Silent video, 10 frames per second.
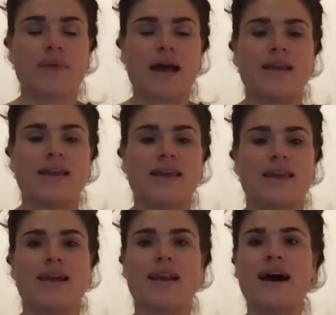
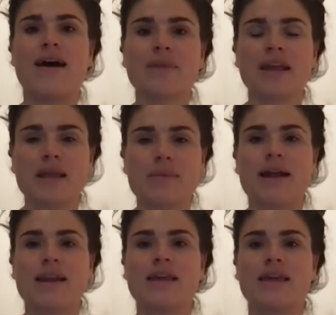panicky and I'm getting
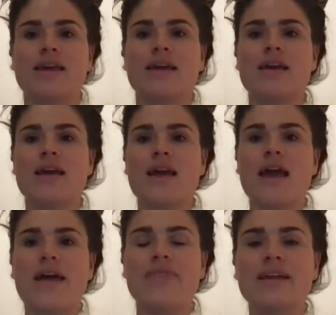panicky,
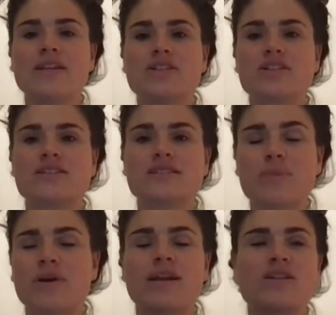and then just
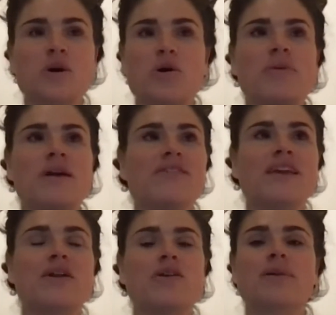someone had told me, I
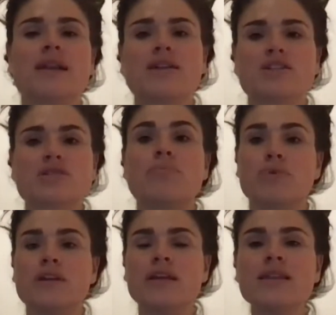forget who, but like, just
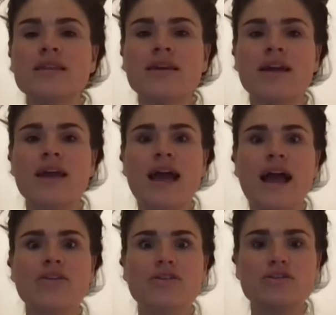breathe.
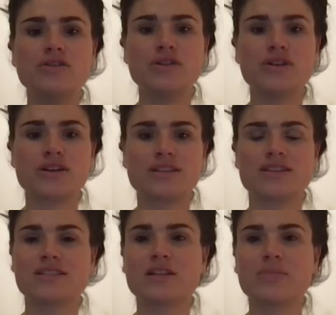And you look at
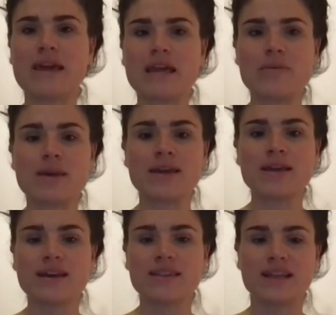this little
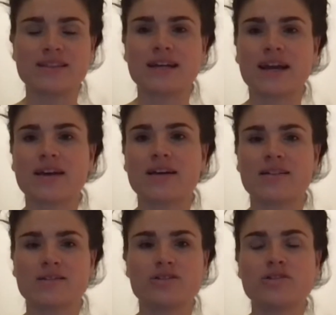baby that's like
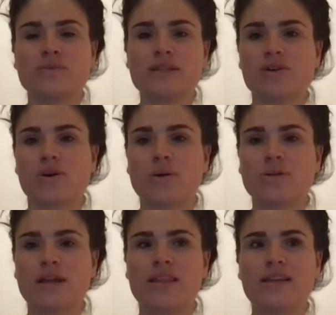2 weeks
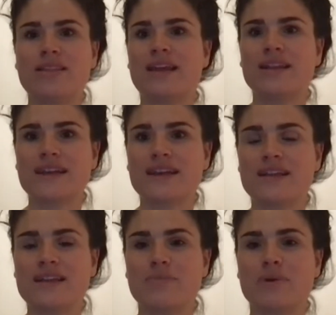old, and then they take
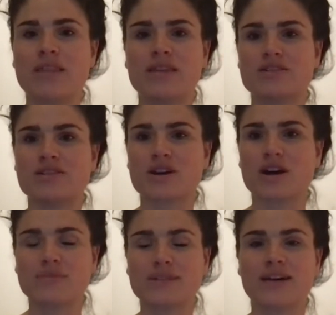a deep breath and just
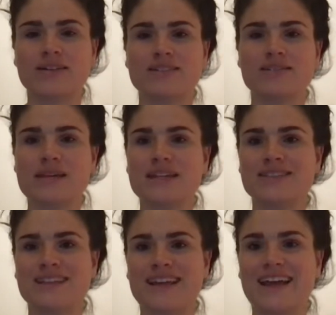calm down. It's
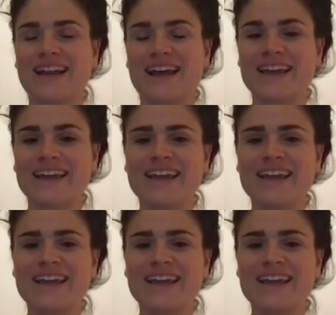amazing. And like,